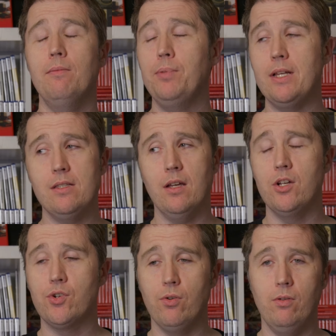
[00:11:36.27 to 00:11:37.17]
Plus, the
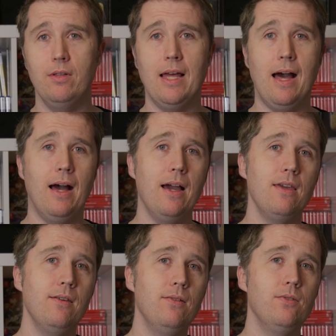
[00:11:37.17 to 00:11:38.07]
controller that I
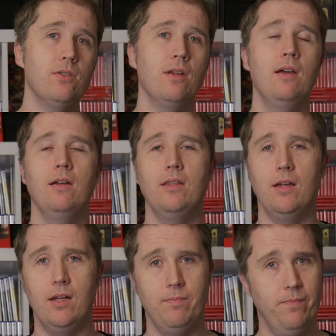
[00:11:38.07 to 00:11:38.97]
used,
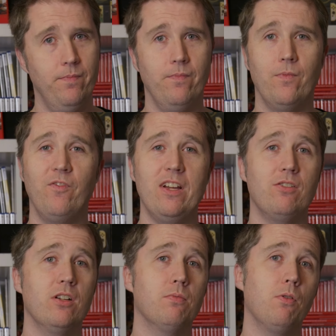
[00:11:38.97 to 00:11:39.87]
the
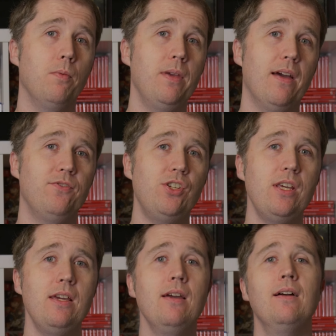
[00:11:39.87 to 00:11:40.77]
Victrix Pro
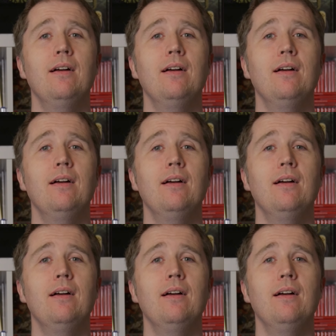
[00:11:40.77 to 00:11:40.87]
BFG,